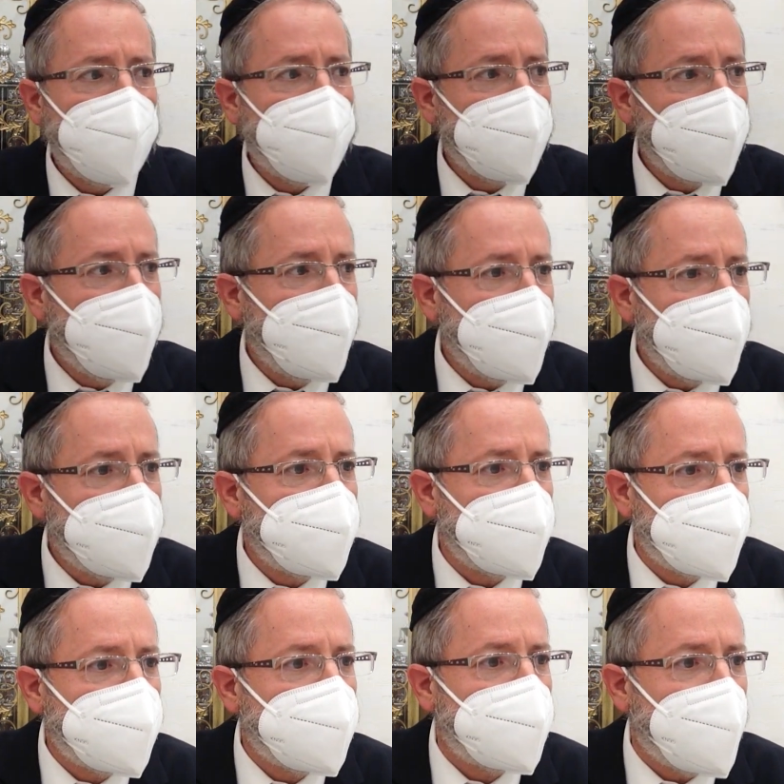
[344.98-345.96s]
please
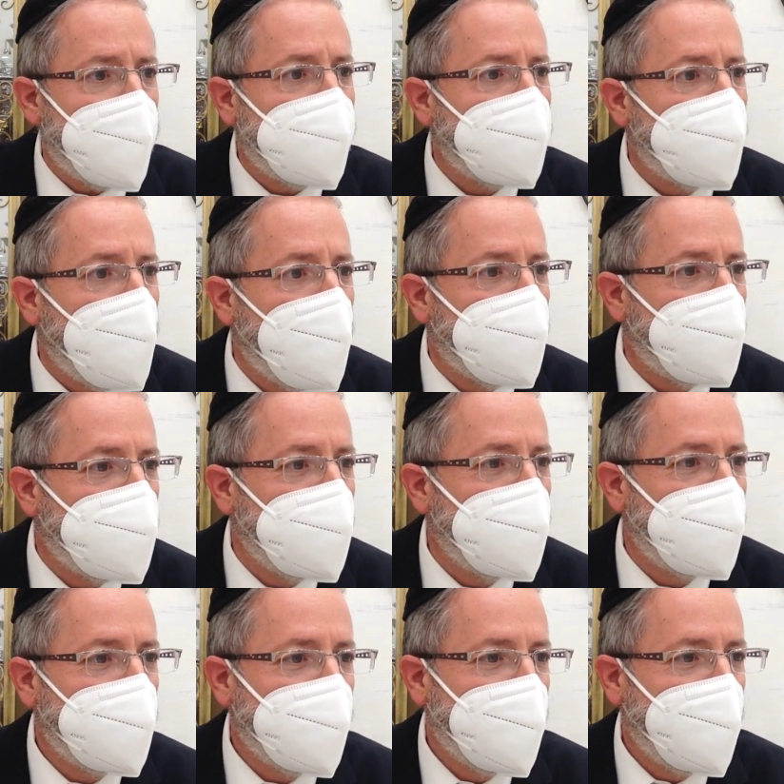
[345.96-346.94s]
stand up.
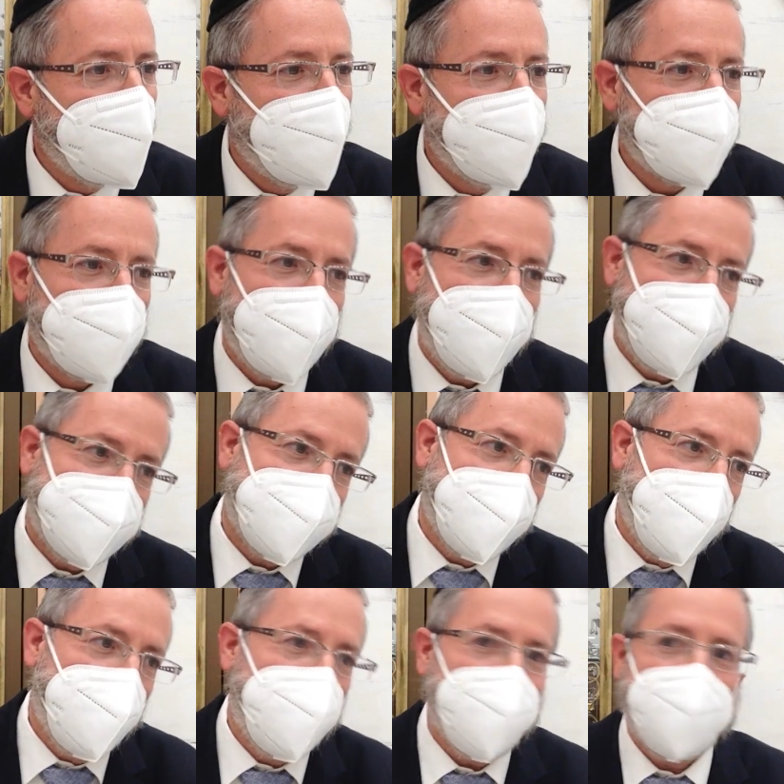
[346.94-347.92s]
So he's
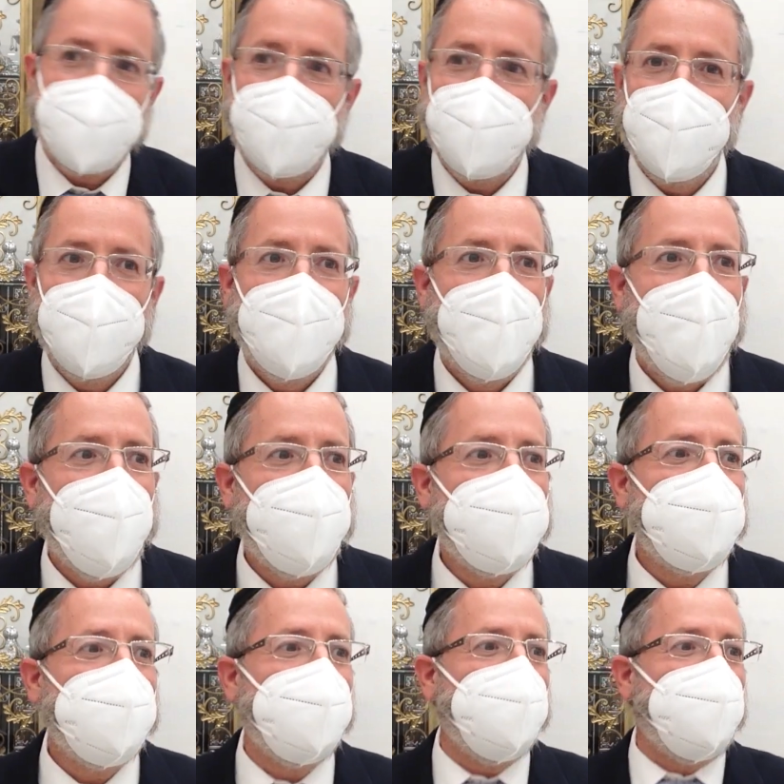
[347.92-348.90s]
sleeping.
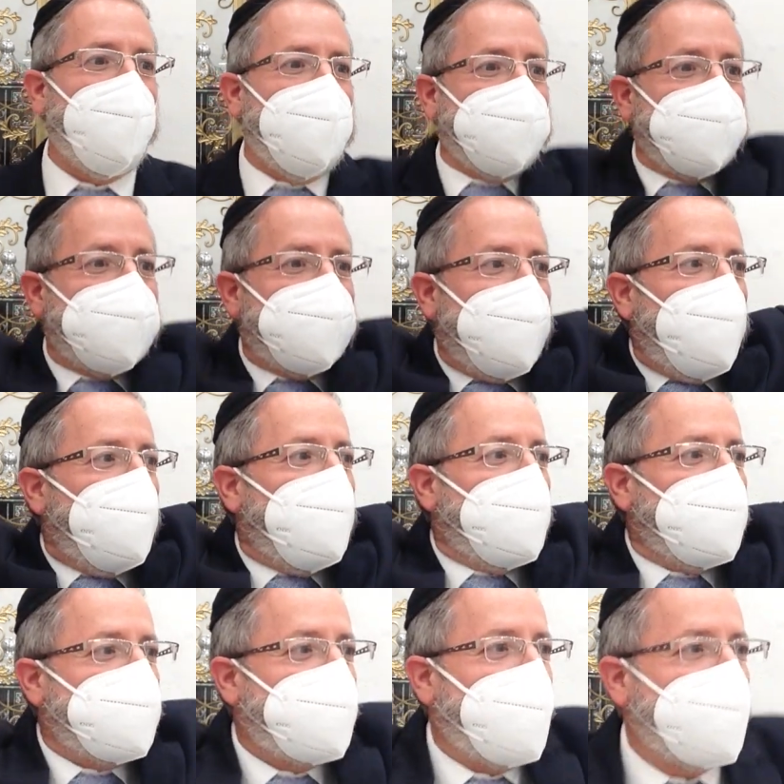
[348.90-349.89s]

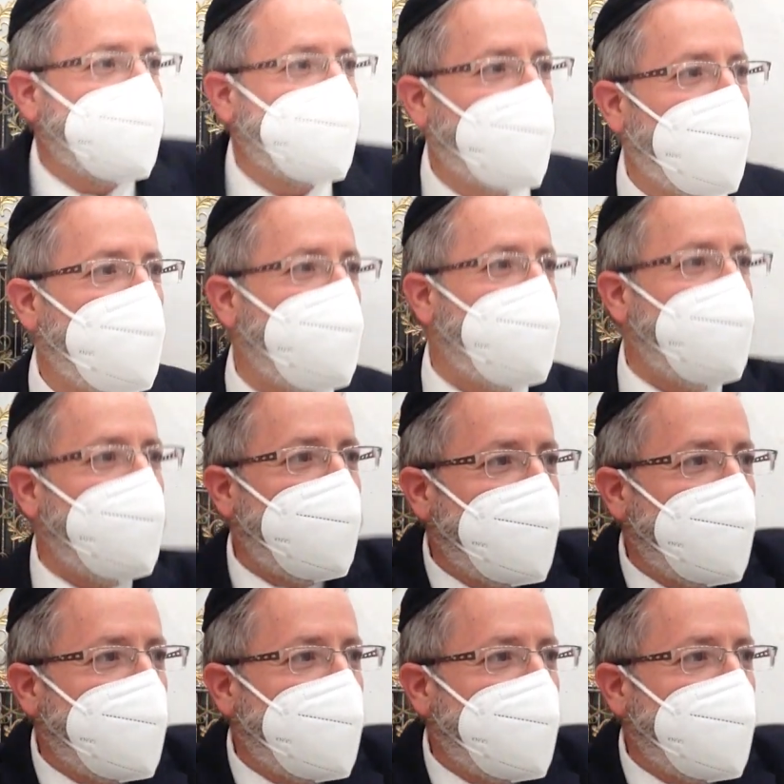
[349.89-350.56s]
Everybody stands up.